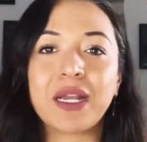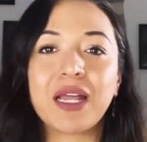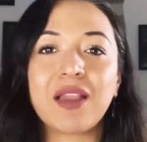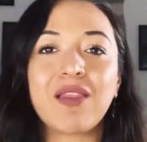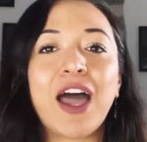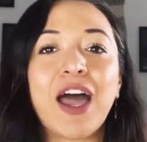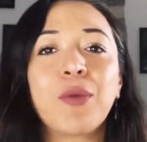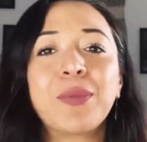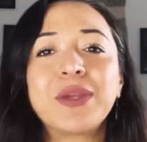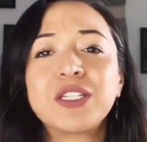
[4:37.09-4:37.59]

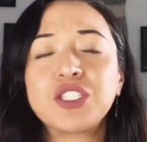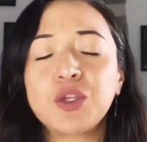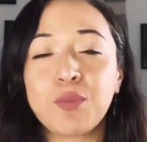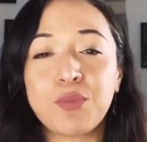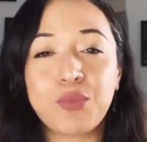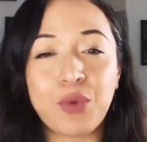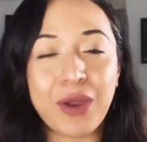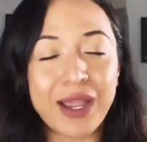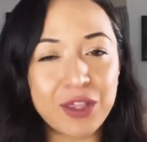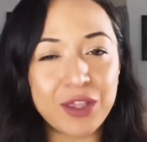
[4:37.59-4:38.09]
allowed me to
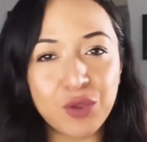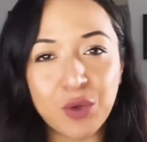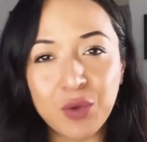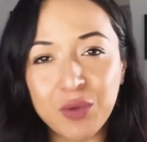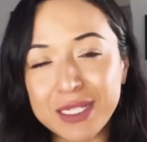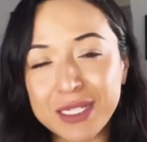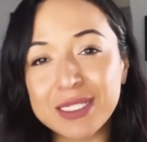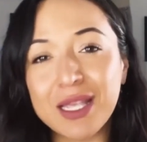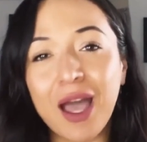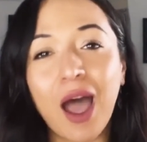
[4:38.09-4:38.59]
break through
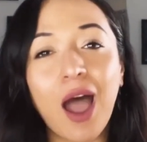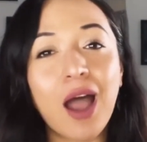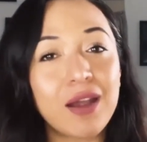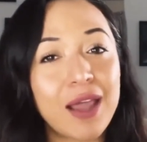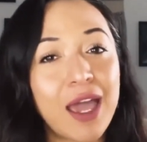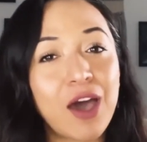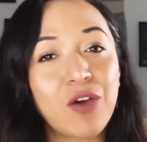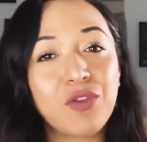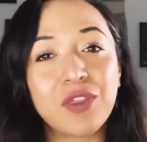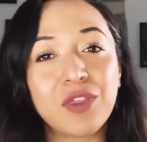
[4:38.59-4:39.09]
these
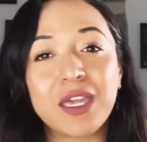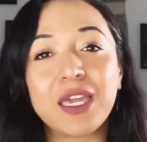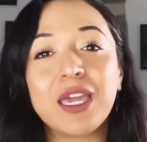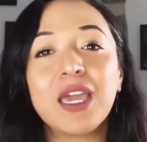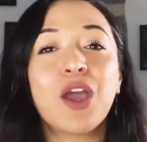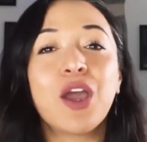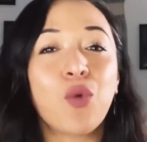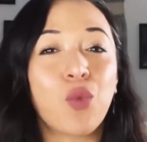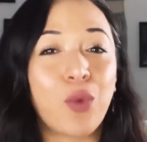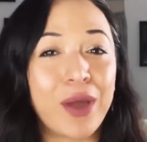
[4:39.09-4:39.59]
unhealthy
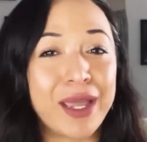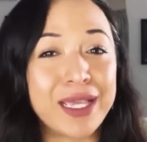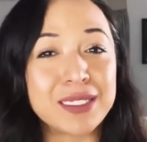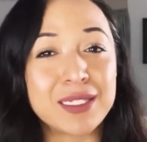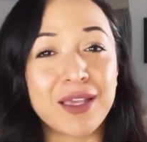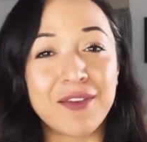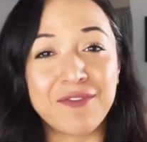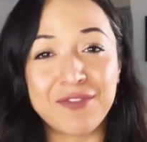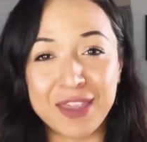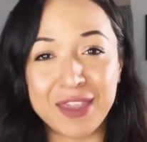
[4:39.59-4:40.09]
ways
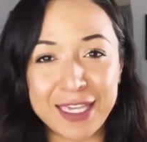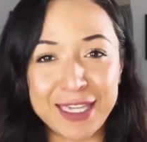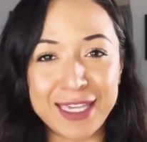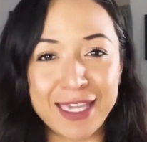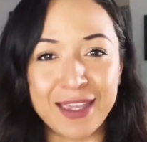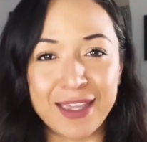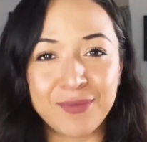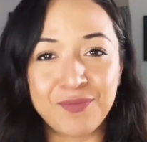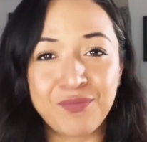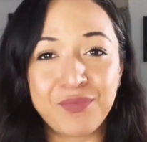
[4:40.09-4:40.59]
of
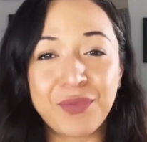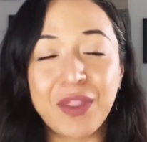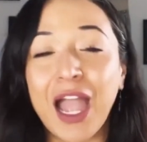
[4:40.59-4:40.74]
thinking.